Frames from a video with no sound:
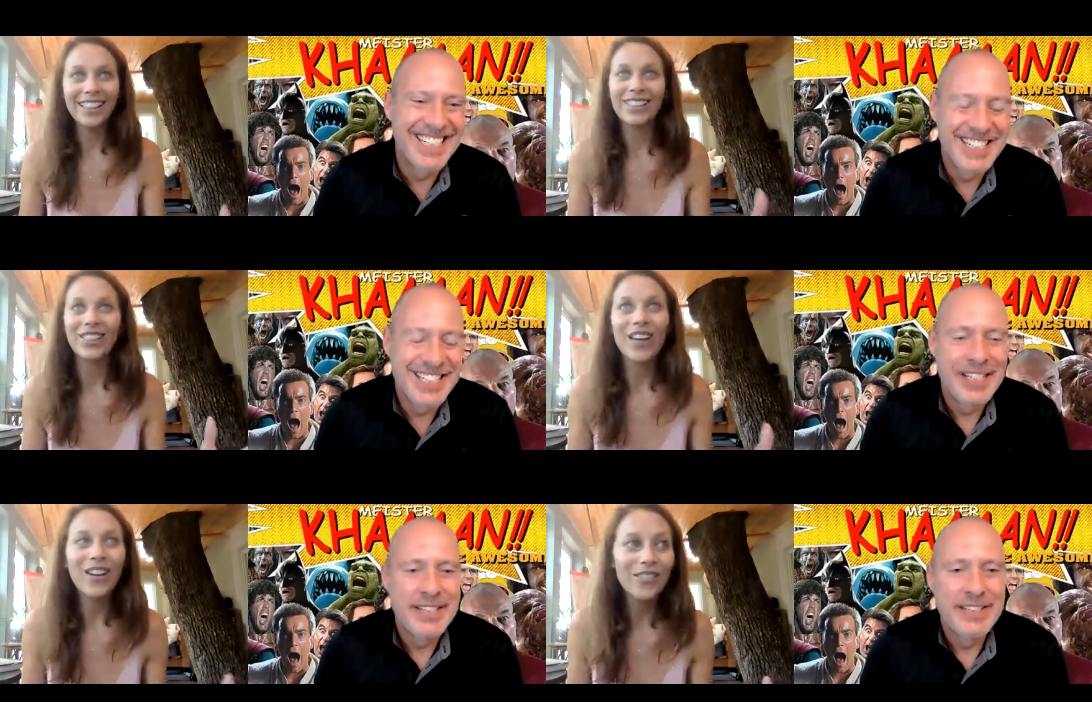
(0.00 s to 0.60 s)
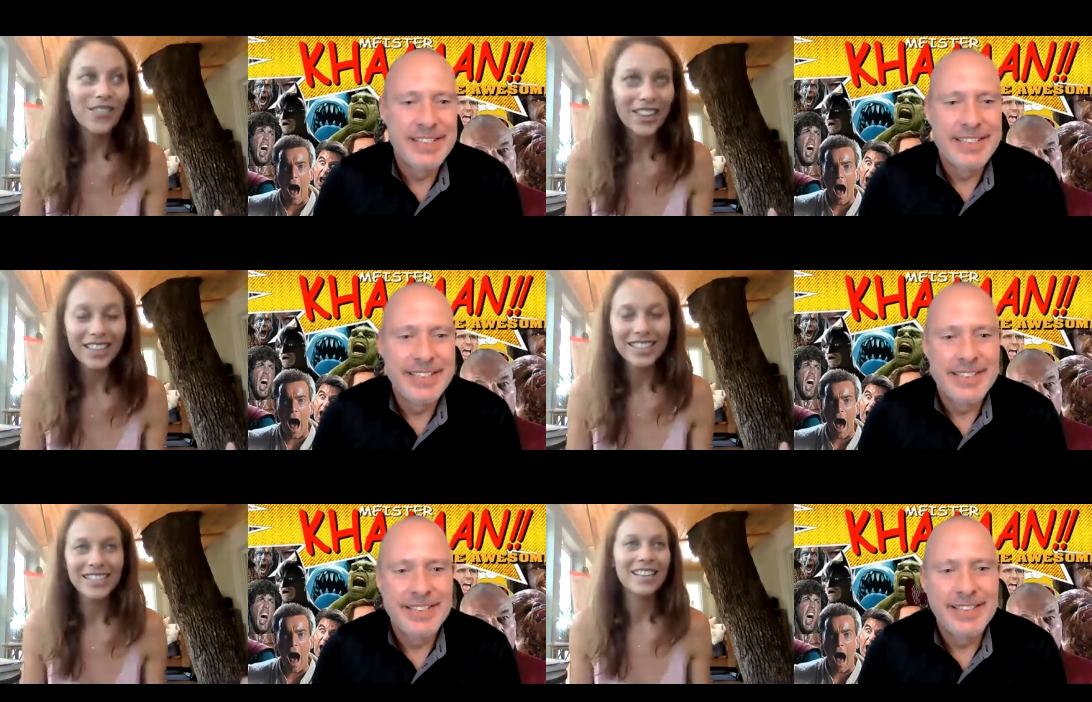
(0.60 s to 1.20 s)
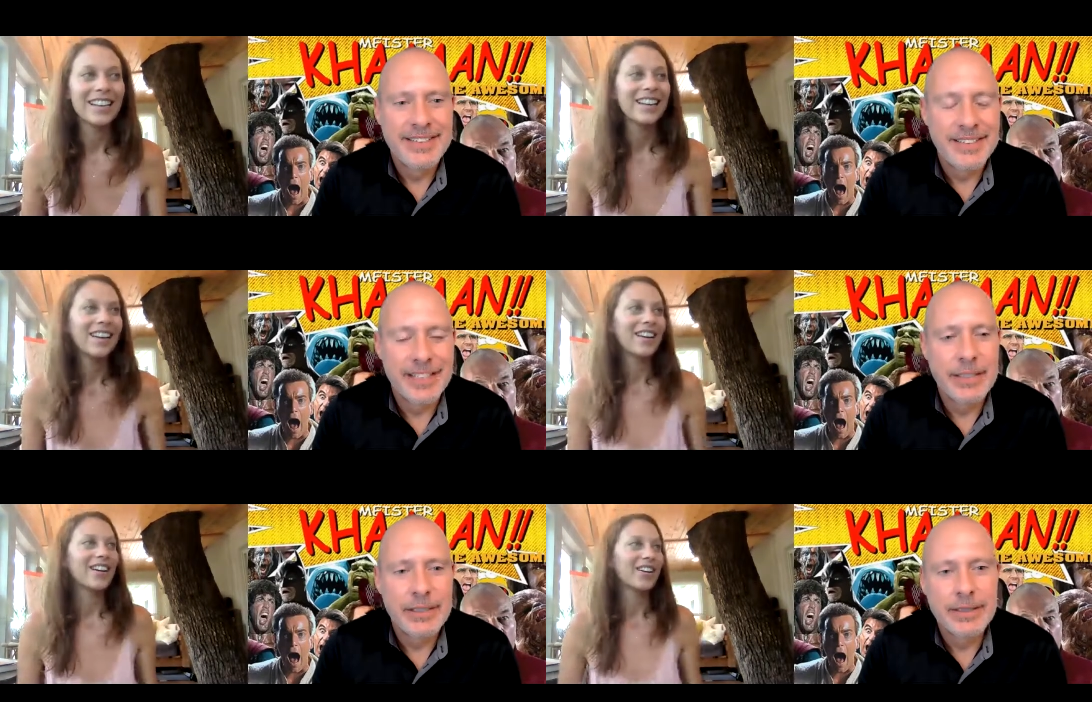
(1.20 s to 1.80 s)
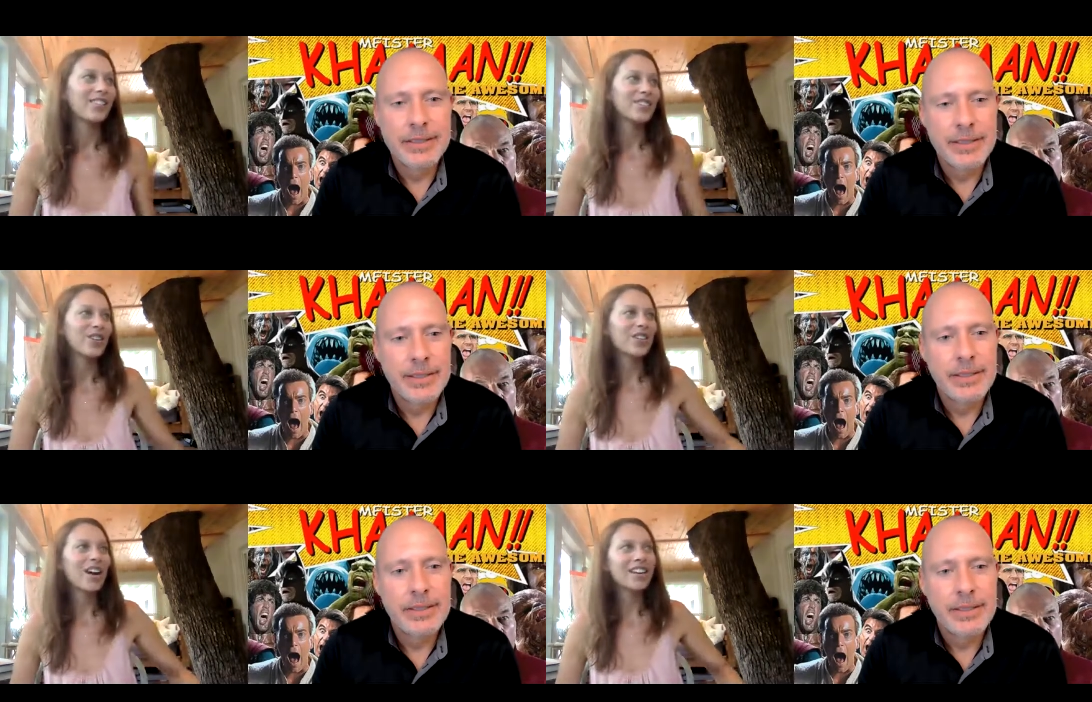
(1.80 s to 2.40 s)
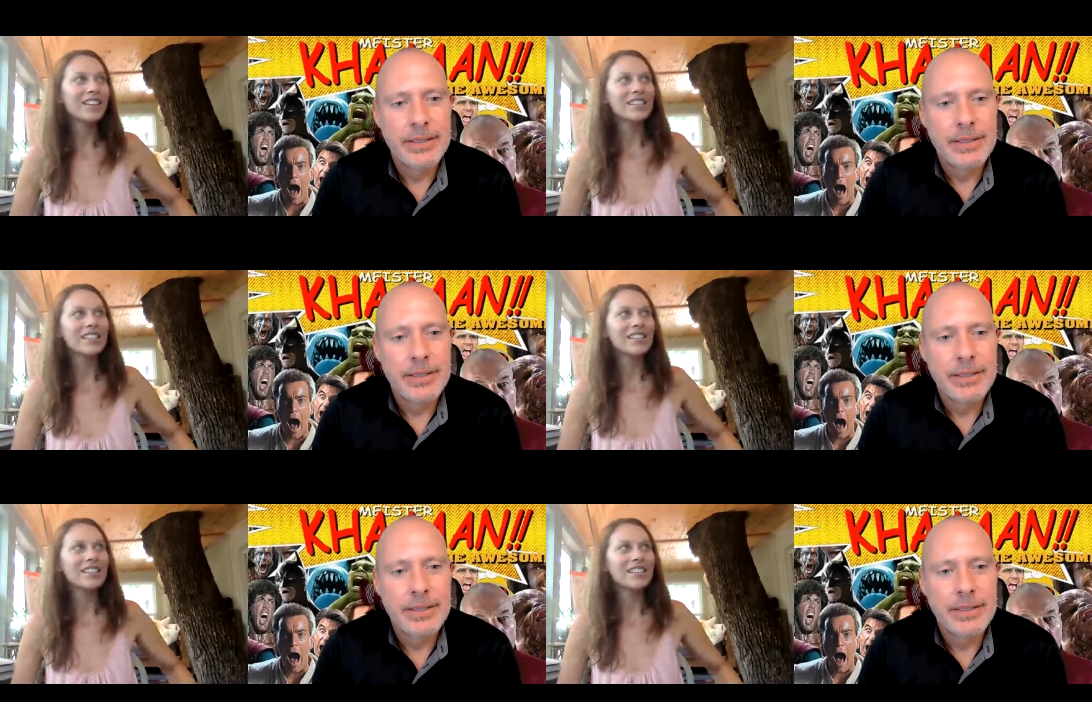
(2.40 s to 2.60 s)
Speaker 1: love this. Um, yeah. Gotten